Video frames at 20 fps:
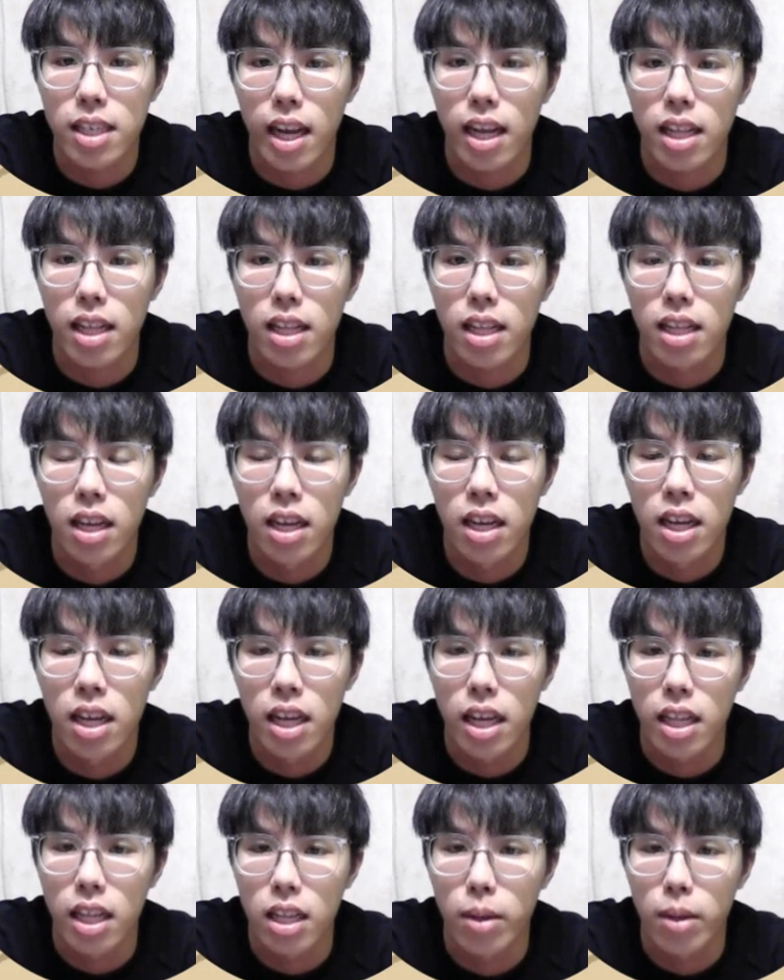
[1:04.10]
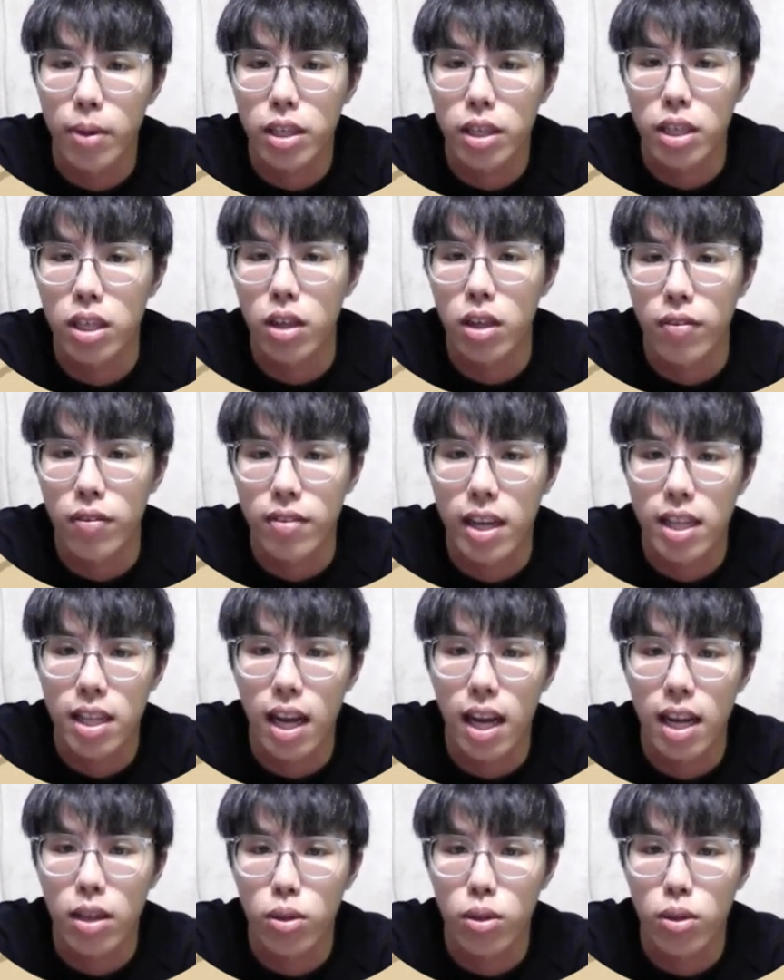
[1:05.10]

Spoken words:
and interpretation of data